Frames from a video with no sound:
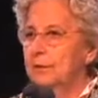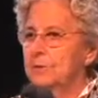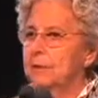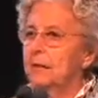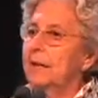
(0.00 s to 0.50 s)
and
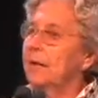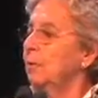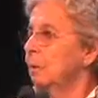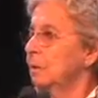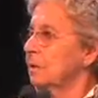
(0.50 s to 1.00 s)
he
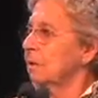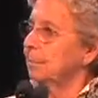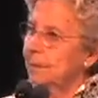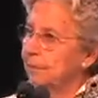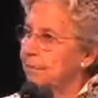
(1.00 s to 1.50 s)
was a big
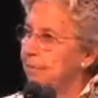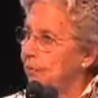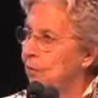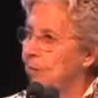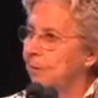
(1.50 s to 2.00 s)
reformer.